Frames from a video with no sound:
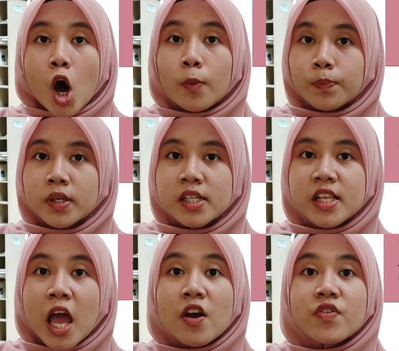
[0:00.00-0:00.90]

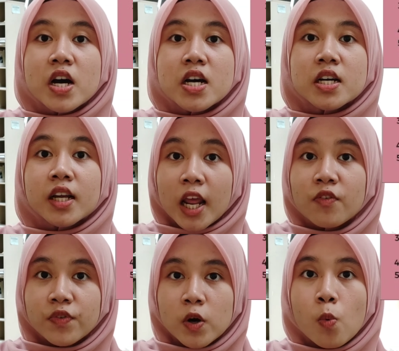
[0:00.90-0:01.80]
Opponents have a
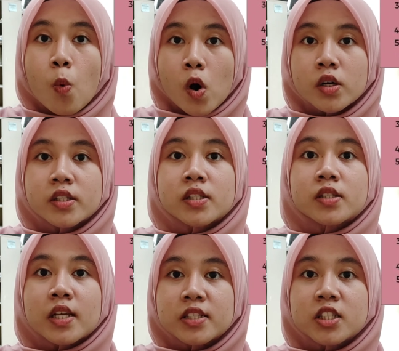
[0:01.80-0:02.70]
clever war
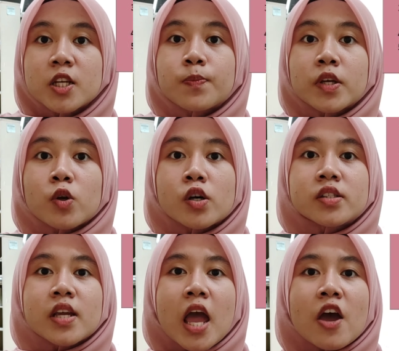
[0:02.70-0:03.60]
strategy
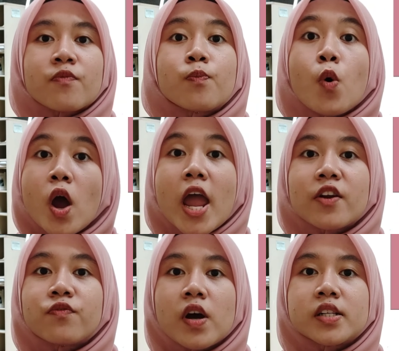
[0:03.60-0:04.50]
because they have more
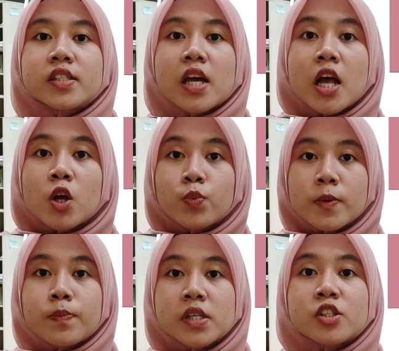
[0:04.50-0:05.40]
advanced
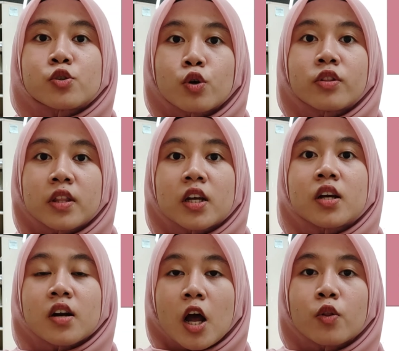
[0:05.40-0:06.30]
weapons through the
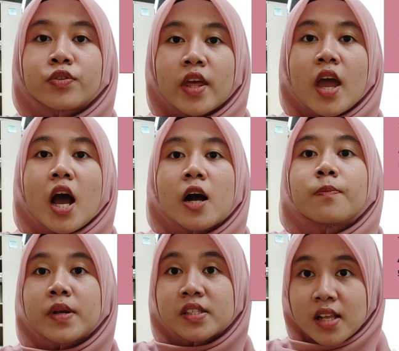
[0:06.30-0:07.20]
ground that
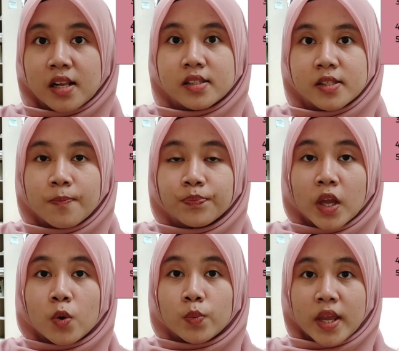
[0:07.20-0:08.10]
are missiles.
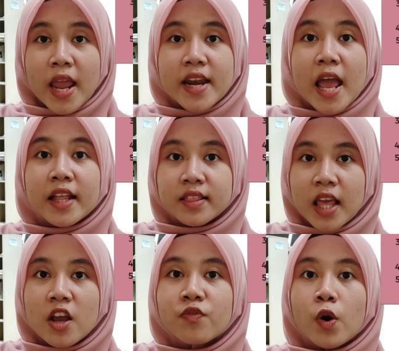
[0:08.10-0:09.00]
with an
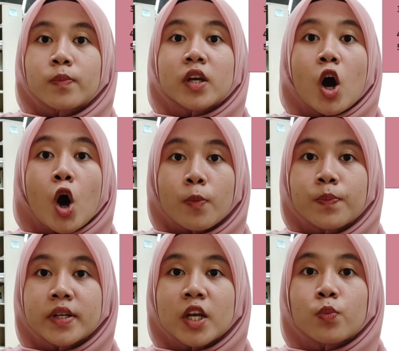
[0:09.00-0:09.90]
attack from the
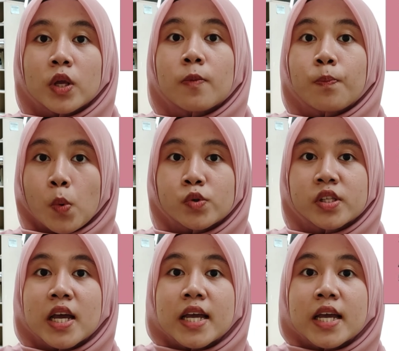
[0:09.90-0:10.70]
opponent will pose